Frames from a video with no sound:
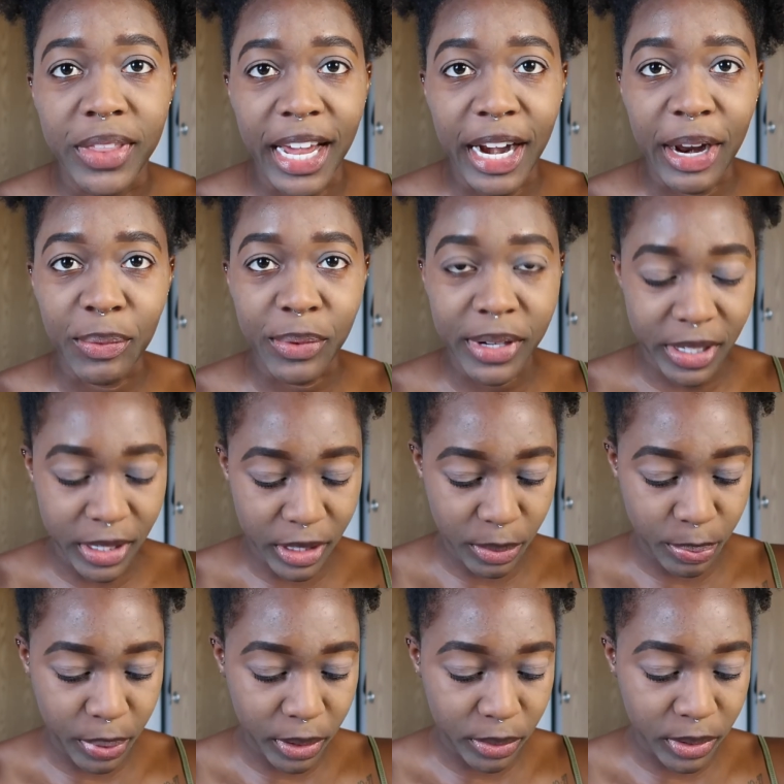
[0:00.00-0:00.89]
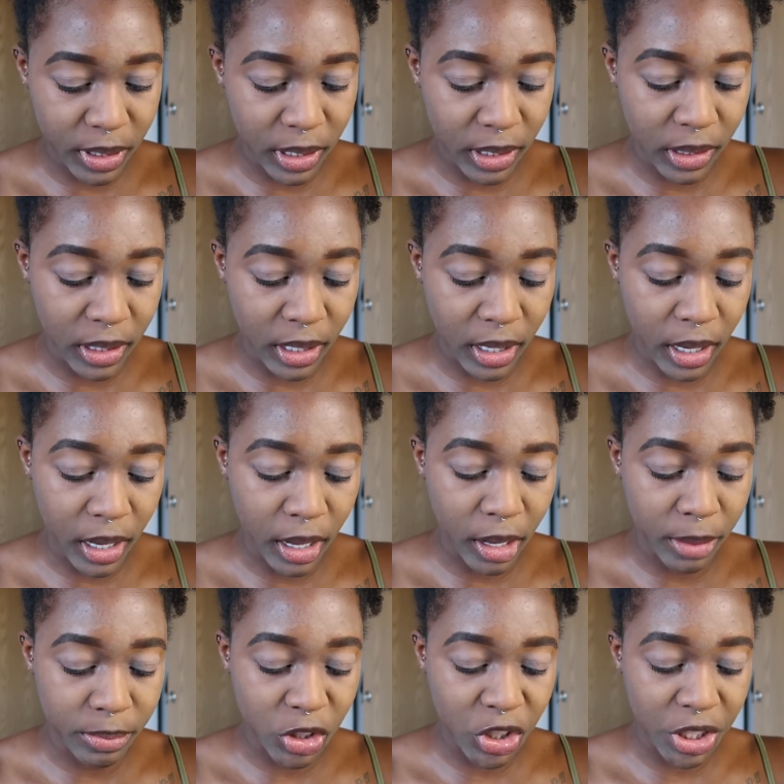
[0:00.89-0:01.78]
that i recently posted the
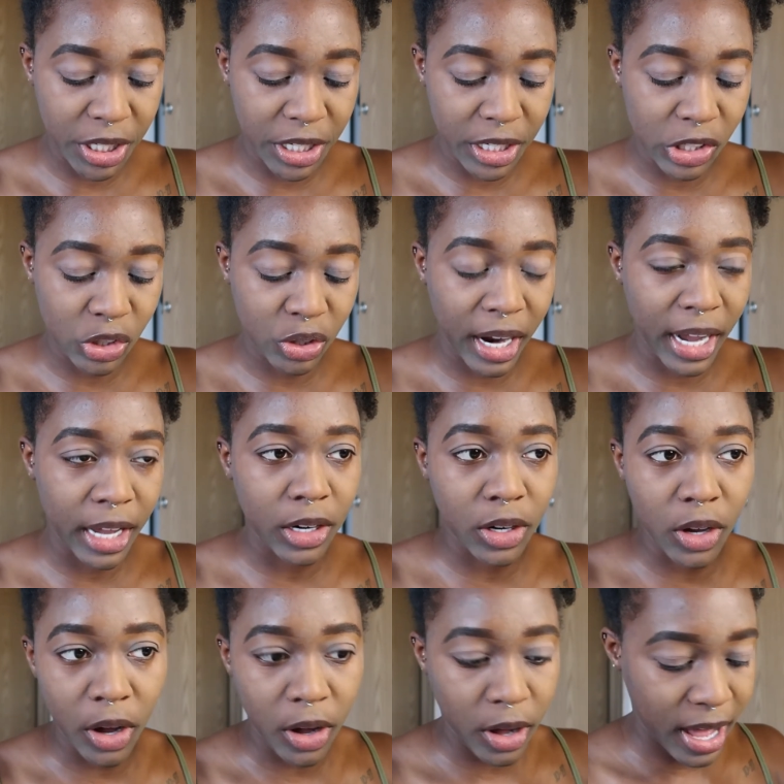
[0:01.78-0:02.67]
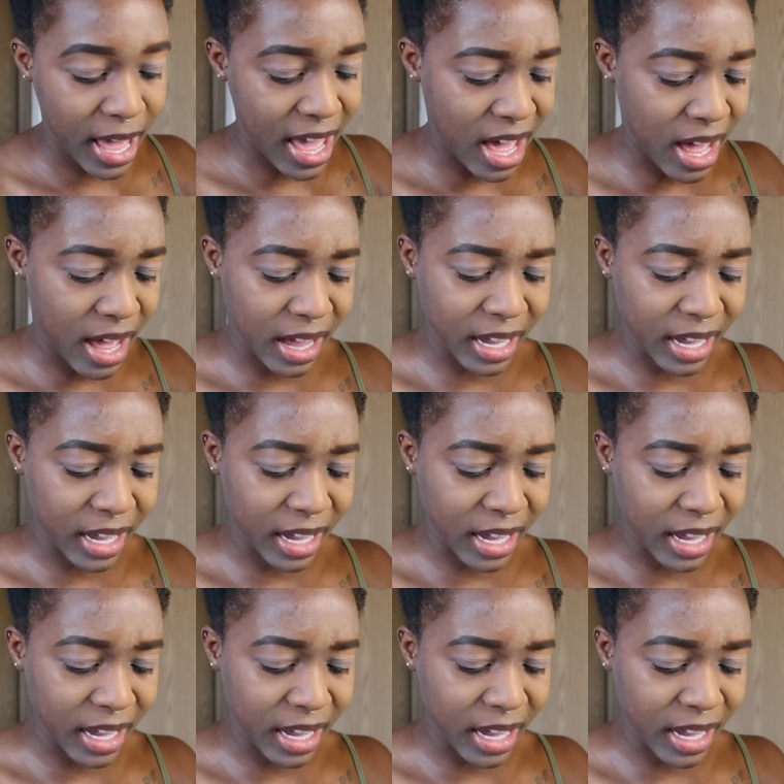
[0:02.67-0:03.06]
um SHEIN try and haul I,